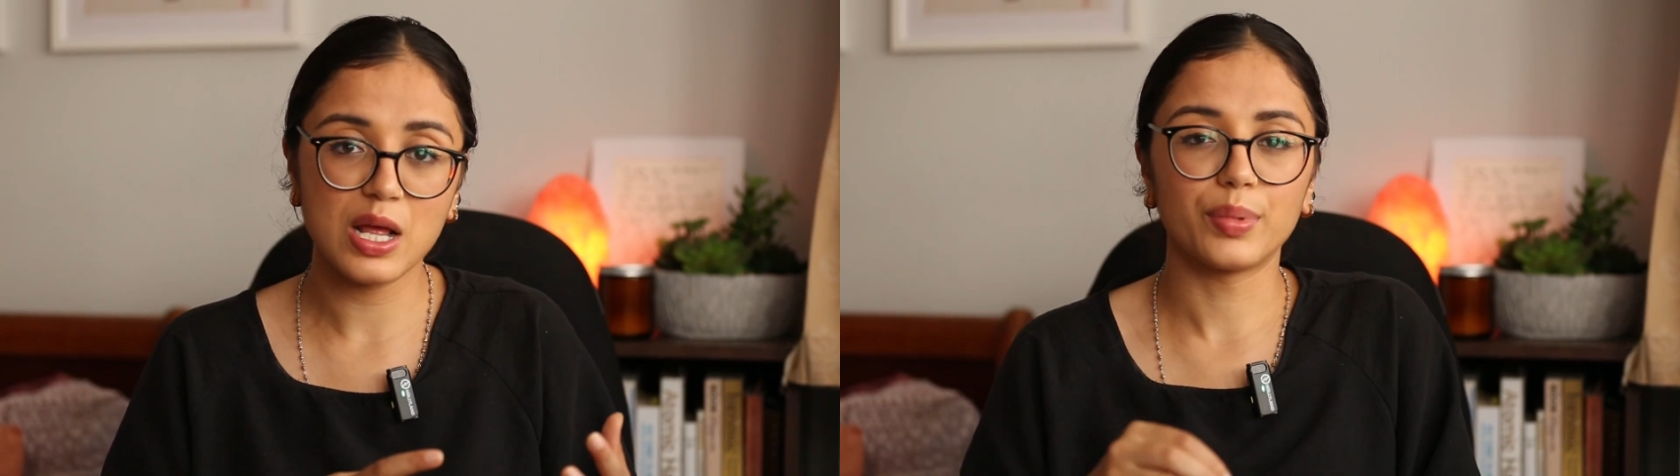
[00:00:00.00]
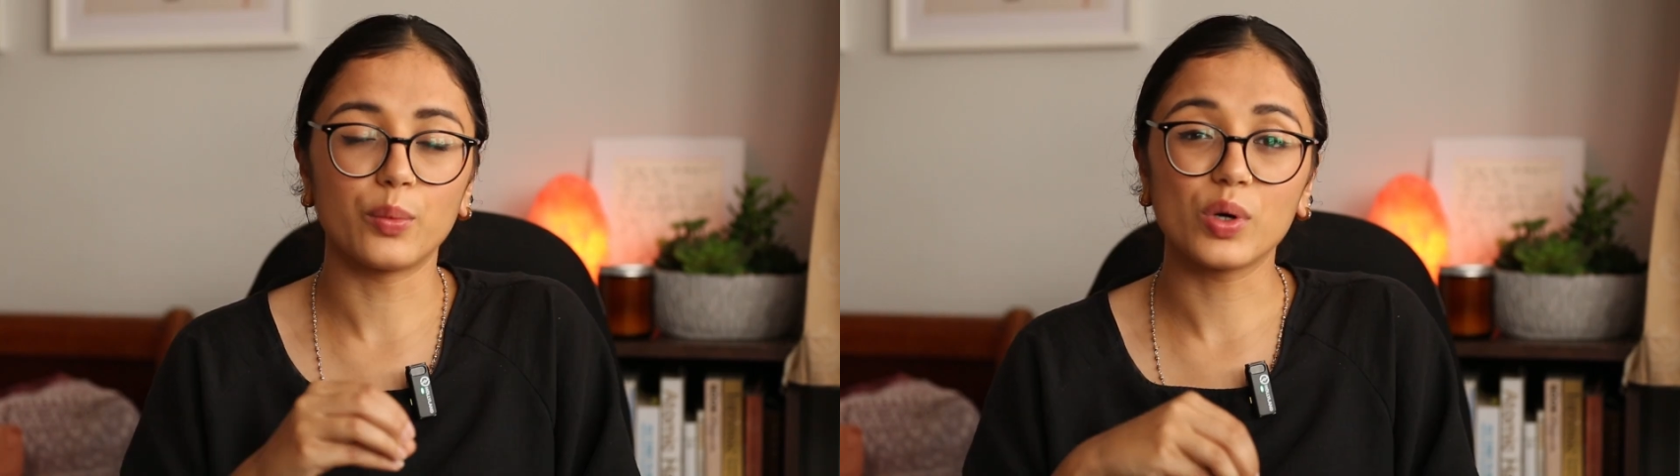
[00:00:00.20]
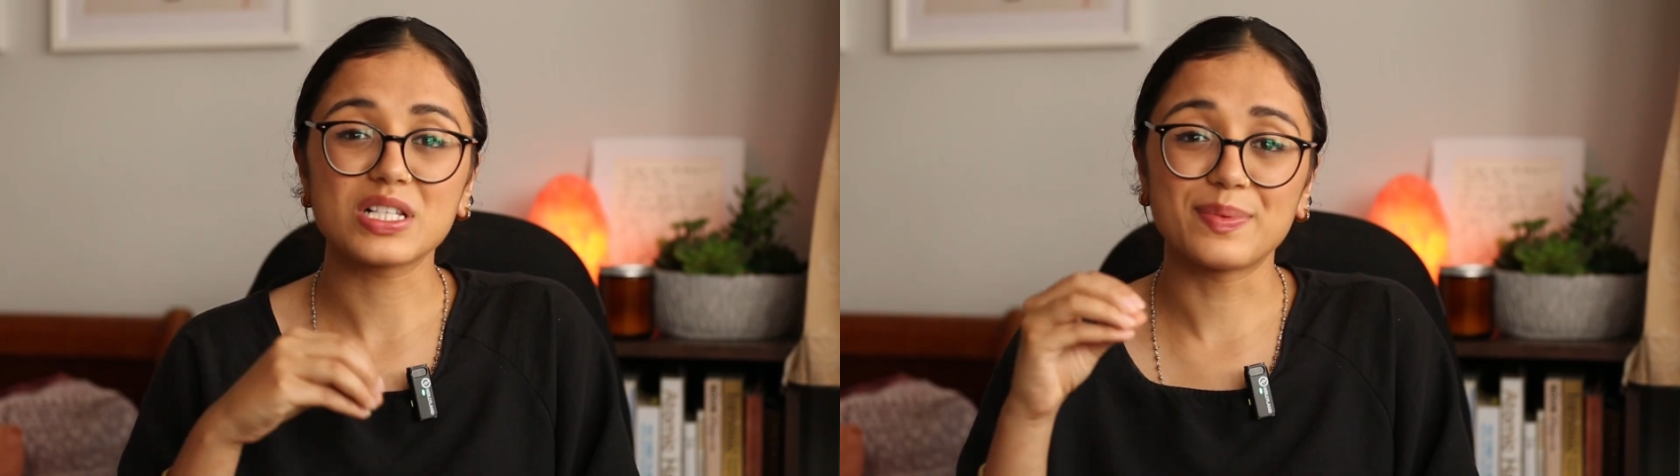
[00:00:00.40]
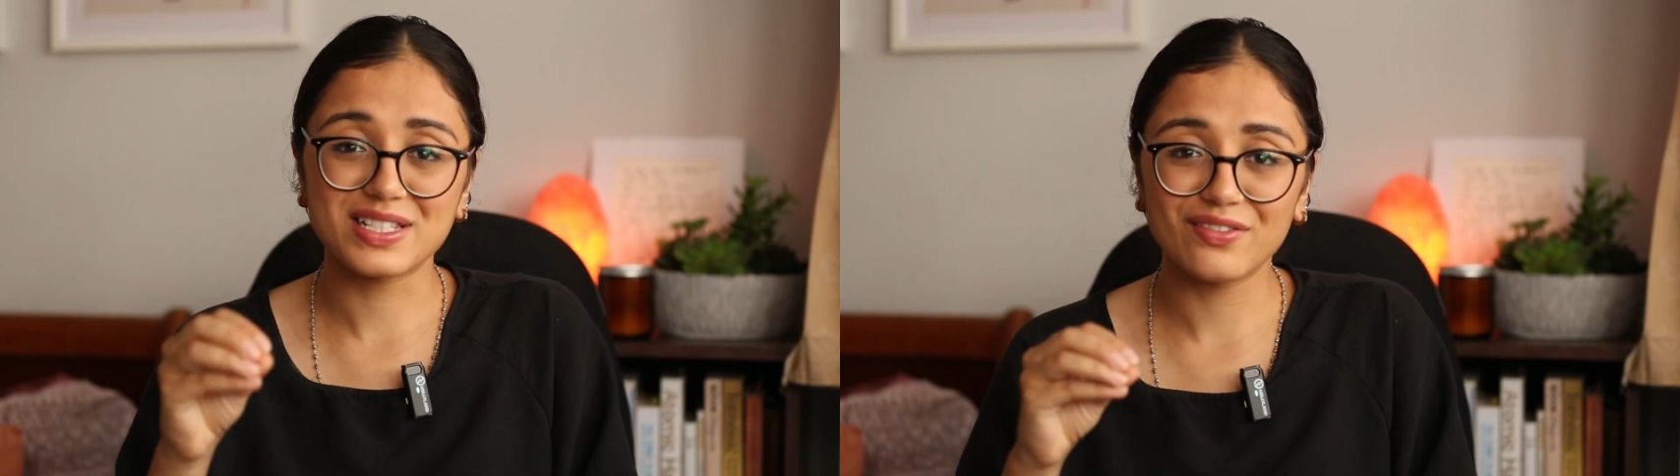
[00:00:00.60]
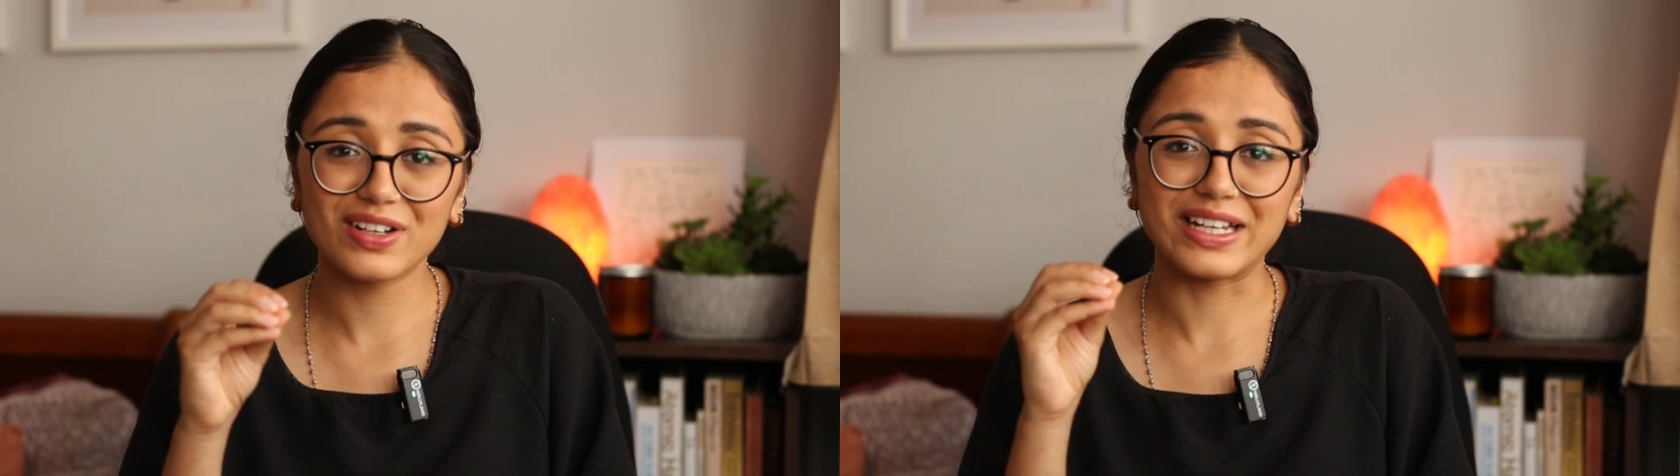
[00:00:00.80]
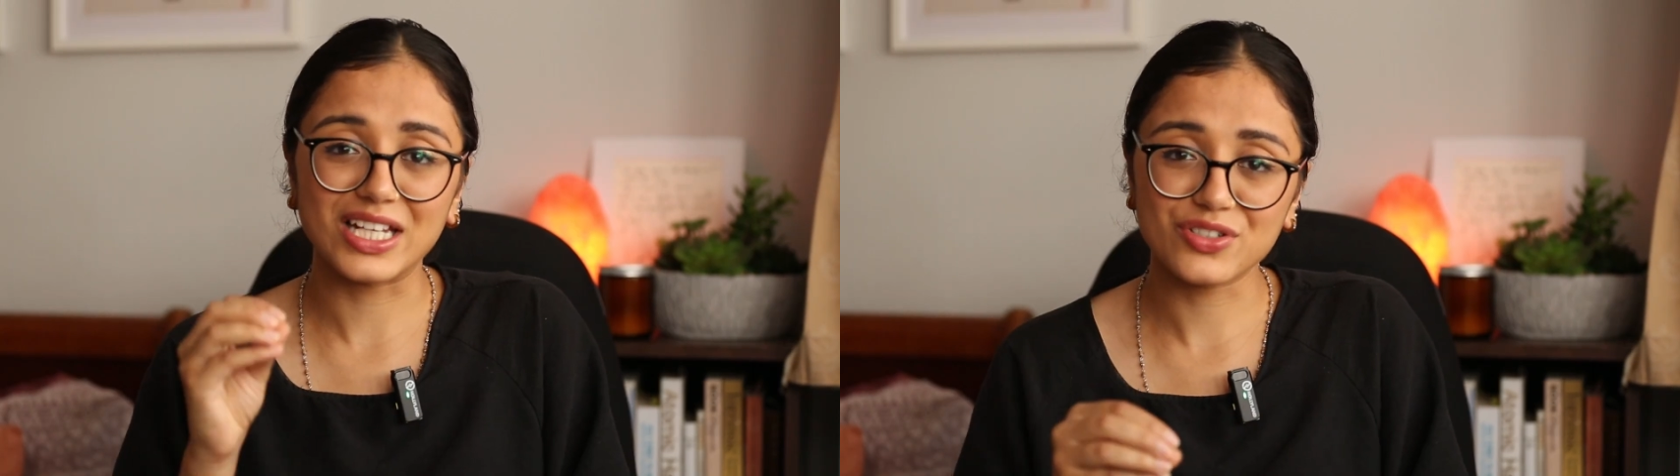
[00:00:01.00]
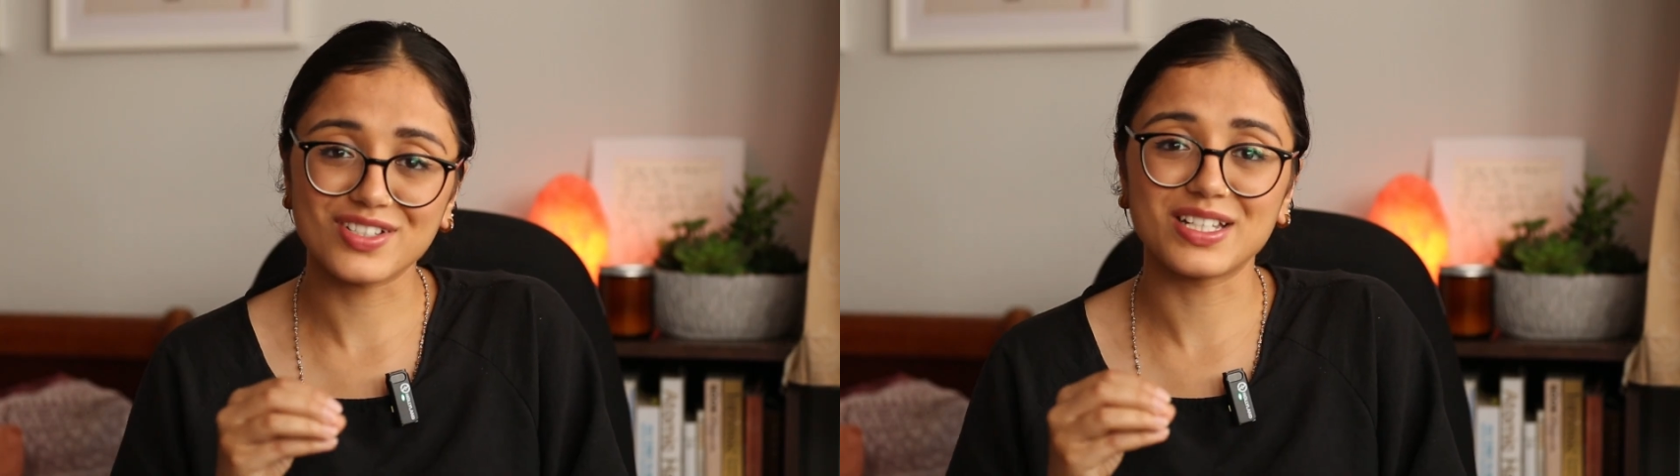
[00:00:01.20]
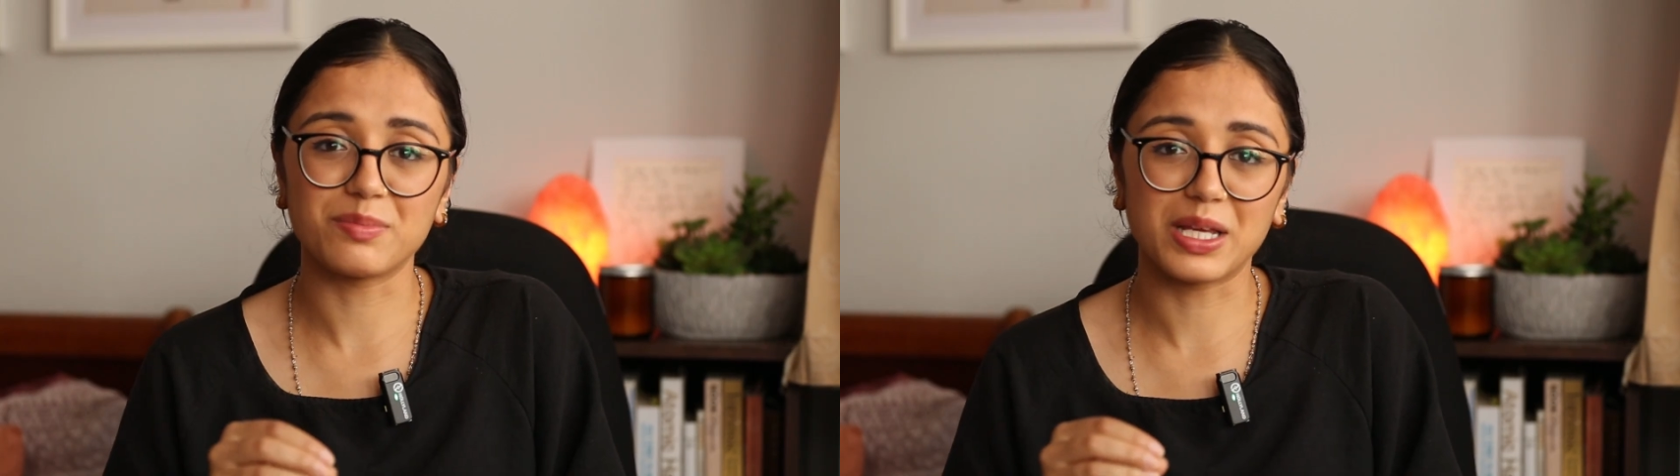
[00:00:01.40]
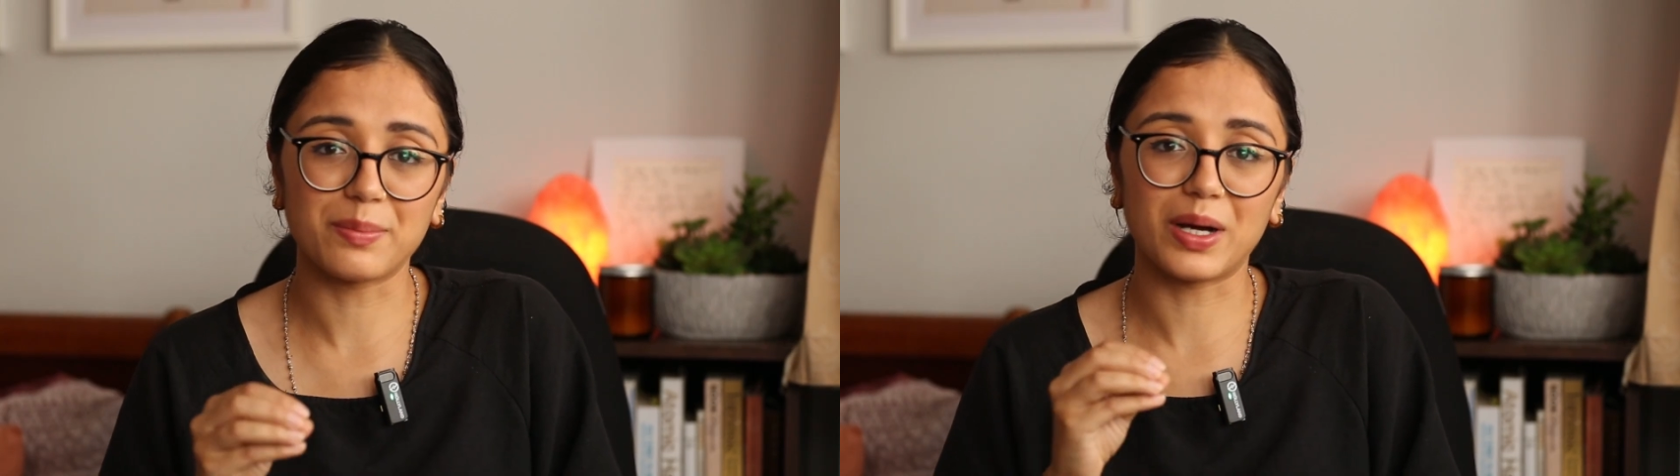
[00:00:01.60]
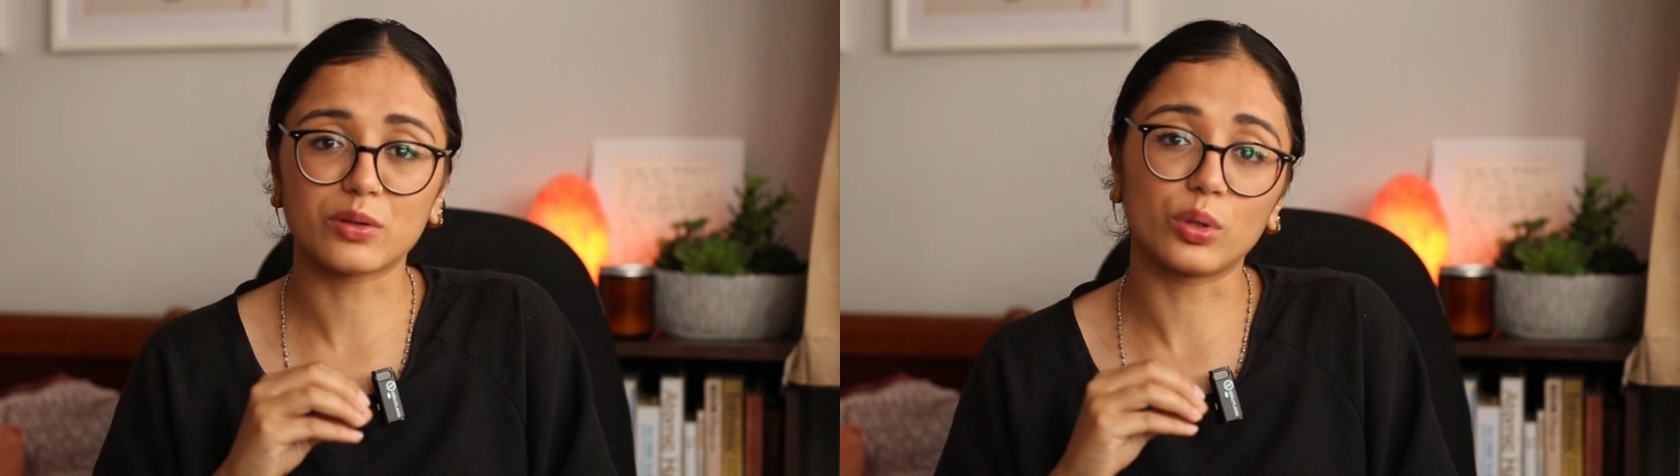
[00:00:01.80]
but what specifically interested me
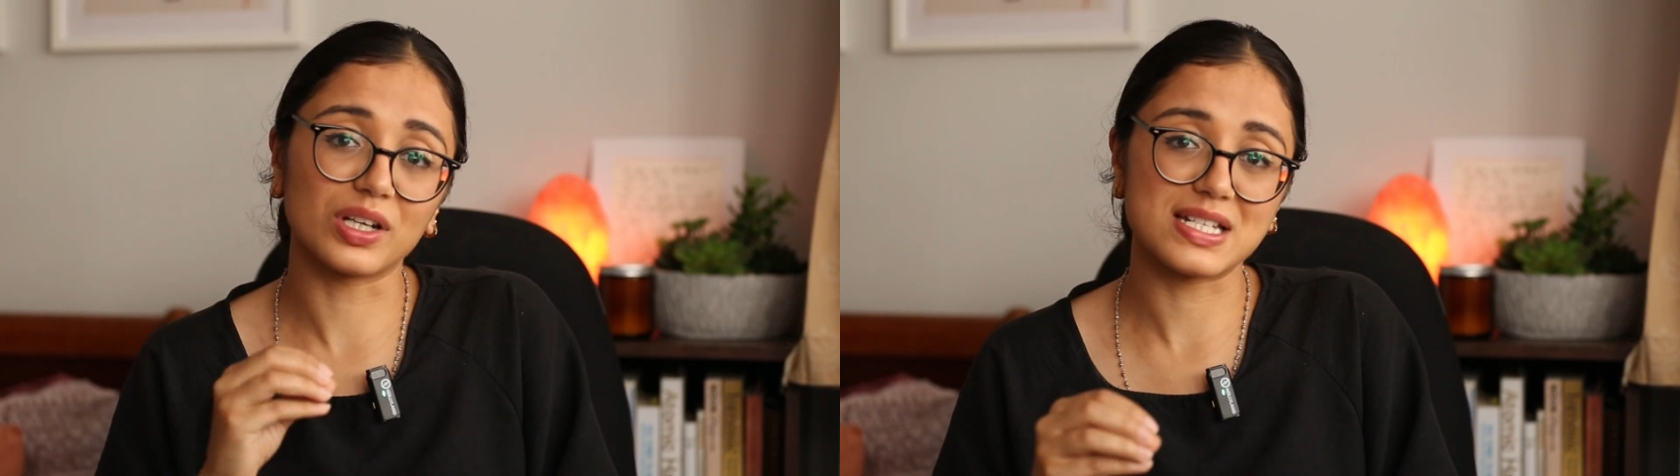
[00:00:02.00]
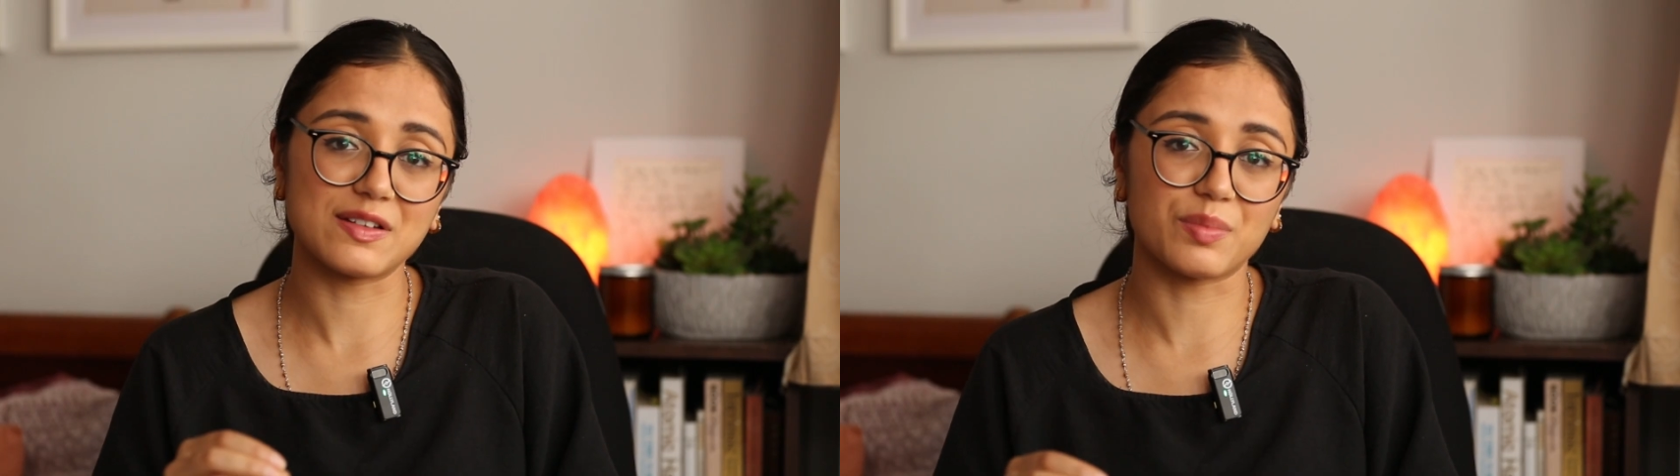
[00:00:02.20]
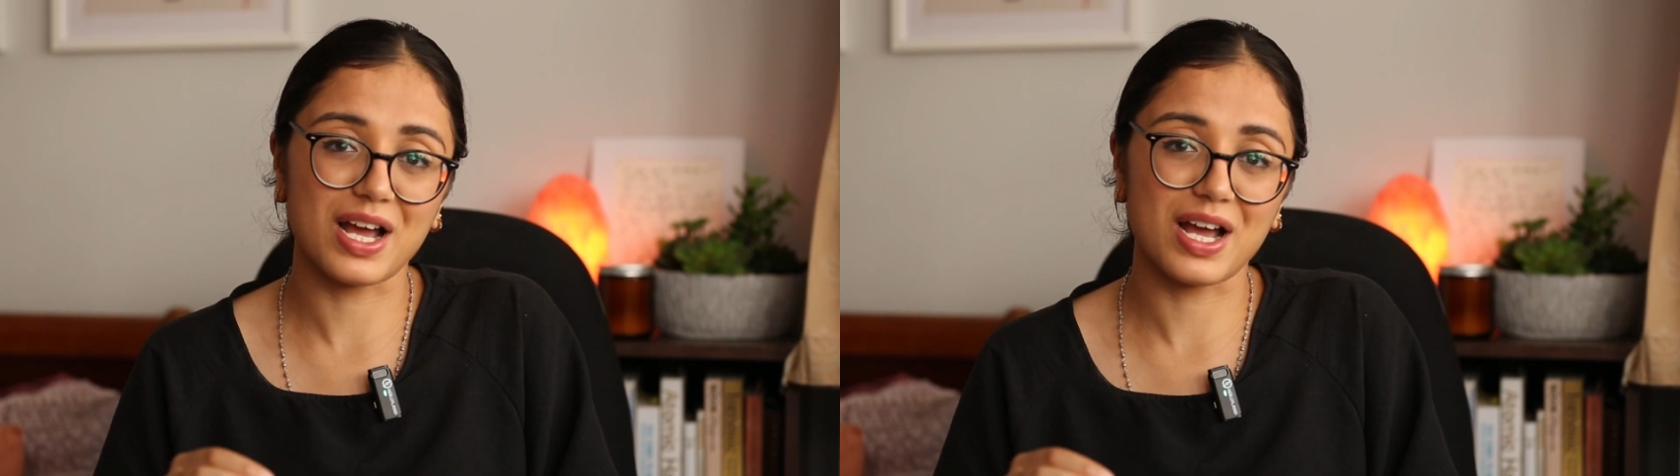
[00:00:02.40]
about cognitive